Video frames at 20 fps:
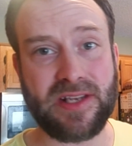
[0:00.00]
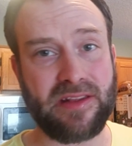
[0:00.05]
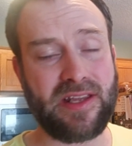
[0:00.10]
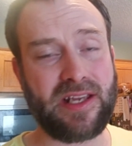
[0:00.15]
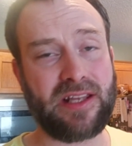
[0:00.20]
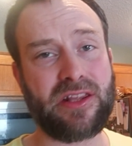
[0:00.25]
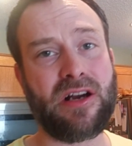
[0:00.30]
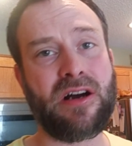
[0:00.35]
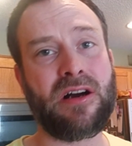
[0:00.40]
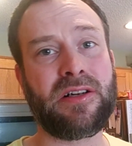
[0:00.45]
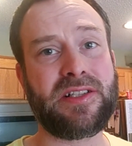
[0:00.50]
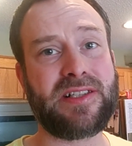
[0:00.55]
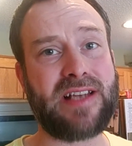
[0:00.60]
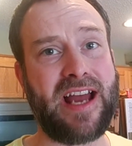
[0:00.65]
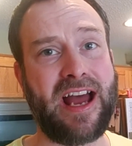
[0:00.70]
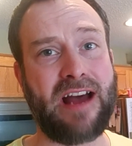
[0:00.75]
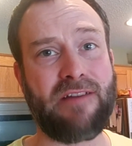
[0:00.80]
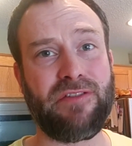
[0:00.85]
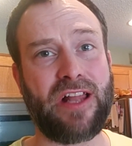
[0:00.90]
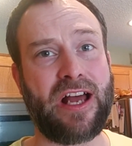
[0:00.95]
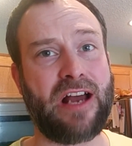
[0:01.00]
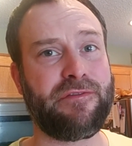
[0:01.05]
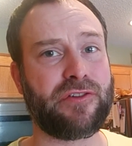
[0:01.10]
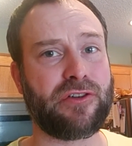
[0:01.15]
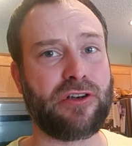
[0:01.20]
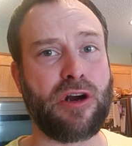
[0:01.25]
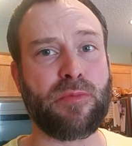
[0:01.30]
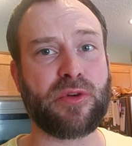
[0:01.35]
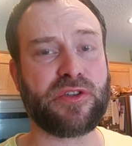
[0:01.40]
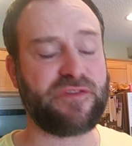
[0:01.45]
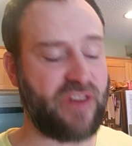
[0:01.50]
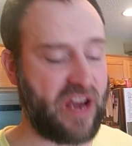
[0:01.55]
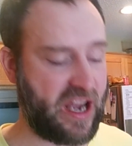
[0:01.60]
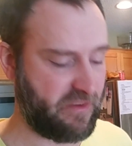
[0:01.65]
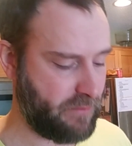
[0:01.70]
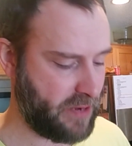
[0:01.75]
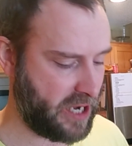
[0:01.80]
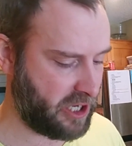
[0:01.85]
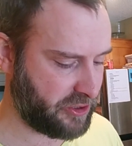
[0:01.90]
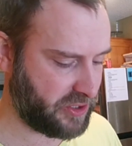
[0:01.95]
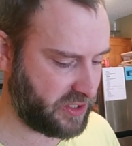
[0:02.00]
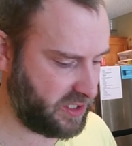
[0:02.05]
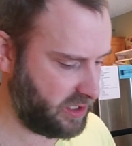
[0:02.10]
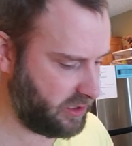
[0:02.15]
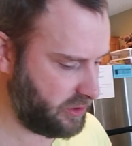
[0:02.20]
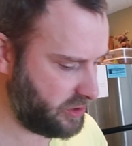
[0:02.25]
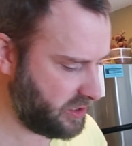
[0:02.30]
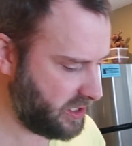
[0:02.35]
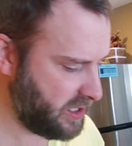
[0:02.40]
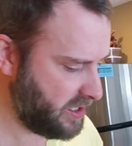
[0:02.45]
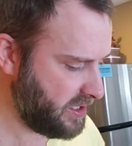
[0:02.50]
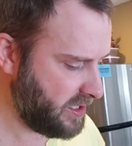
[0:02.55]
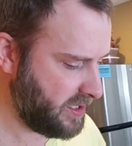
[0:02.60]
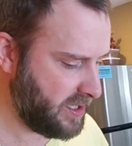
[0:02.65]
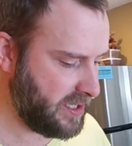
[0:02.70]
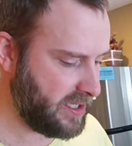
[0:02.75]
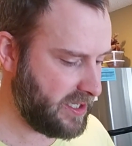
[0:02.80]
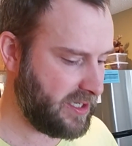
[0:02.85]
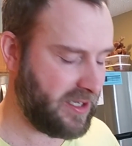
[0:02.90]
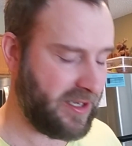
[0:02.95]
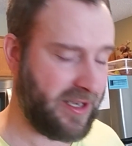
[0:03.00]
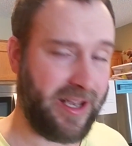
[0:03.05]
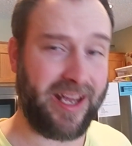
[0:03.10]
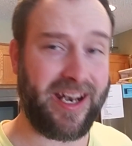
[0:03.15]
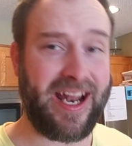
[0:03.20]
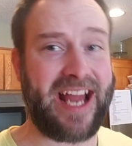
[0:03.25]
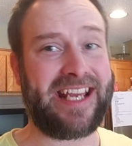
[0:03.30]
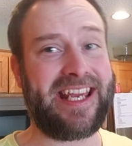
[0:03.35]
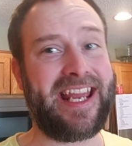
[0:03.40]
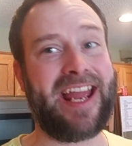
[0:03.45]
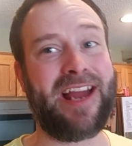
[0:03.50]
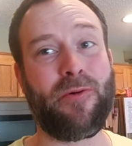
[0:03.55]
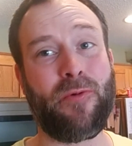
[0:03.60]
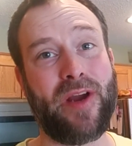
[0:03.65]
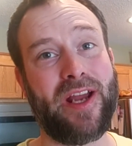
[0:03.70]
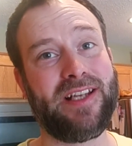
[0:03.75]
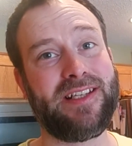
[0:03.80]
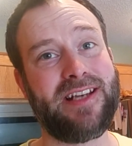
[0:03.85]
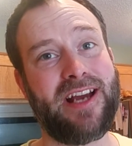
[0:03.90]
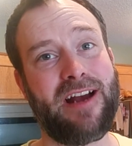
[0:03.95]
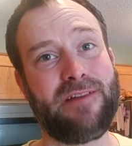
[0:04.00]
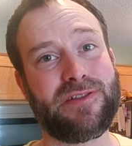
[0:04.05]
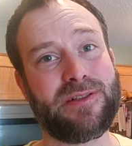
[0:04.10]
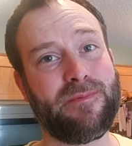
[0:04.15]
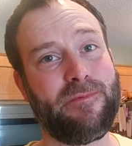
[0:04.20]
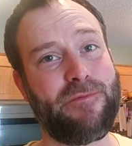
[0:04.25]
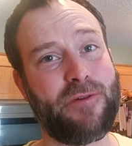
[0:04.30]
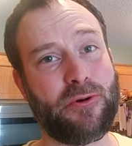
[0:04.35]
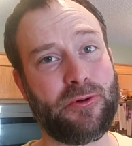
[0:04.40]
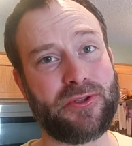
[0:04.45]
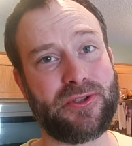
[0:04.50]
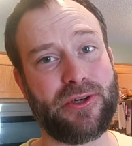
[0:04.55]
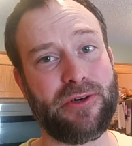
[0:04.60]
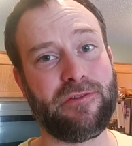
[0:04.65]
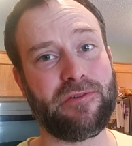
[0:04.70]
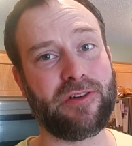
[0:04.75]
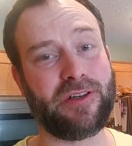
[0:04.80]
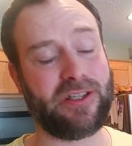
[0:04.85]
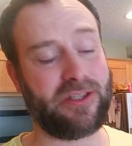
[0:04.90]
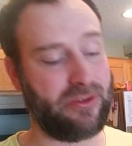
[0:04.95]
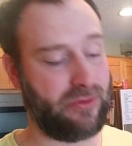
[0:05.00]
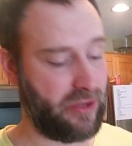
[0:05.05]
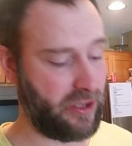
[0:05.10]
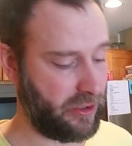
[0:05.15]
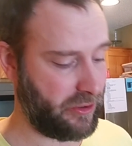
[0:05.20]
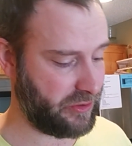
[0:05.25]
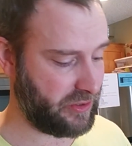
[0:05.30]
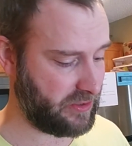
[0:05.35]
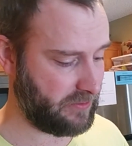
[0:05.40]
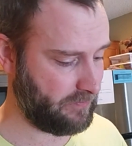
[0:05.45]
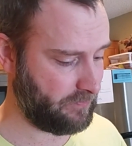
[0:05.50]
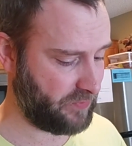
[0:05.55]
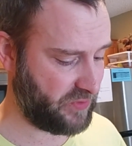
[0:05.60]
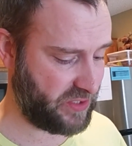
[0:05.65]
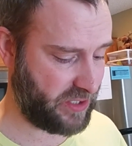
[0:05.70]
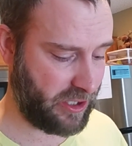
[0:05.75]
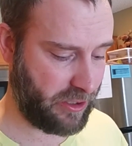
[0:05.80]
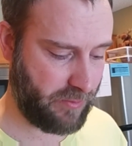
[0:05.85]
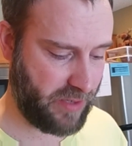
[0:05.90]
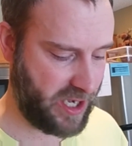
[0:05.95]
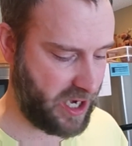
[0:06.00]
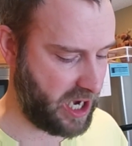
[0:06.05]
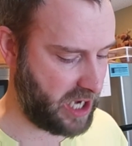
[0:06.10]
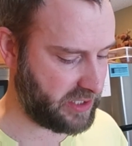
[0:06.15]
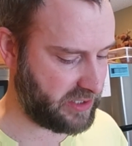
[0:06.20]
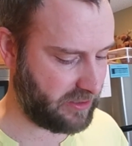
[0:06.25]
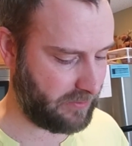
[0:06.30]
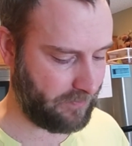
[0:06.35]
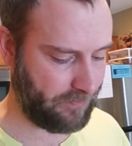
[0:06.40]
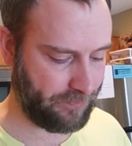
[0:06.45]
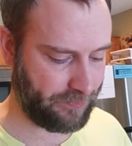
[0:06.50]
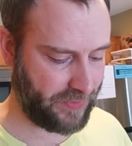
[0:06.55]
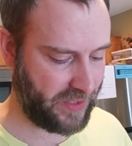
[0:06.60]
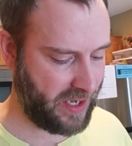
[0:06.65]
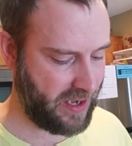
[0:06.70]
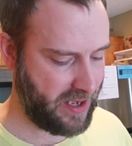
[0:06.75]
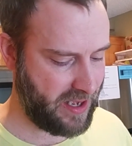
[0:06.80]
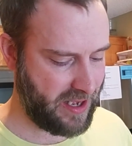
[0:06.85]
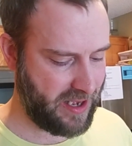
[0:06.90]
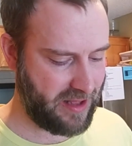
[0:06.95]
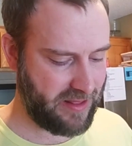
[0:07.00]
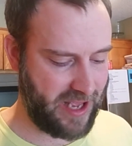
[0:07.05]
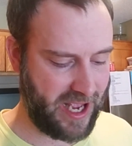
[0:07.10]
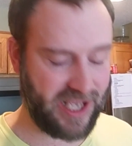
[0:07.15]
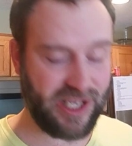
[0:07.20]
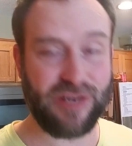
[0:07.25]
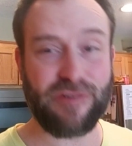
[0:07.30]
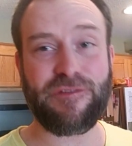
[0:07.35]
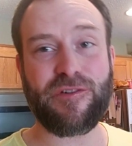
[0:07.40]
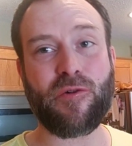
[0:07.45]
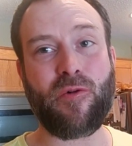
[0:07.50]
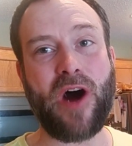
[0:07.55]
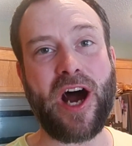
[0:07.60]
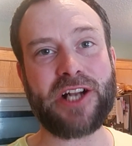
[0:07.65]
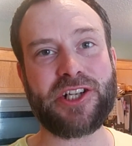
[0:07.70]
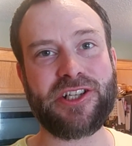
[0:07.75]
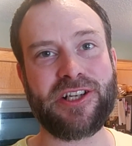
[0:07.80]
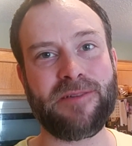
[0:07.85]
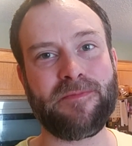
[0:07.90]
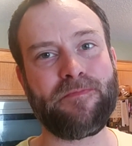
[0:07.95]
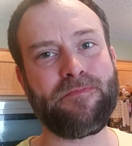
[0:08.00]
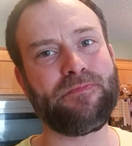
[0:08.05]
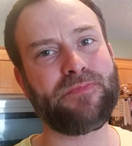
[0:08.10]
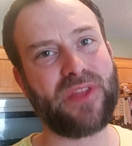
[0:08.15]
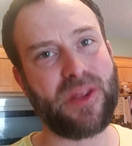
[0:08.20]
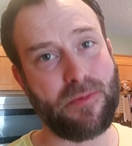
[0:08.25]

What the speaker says: I think the hunks I have left are almost 5 pounds each. And I can't wait to have some folks over and do those. It's going to be awesome. Thank you for watching.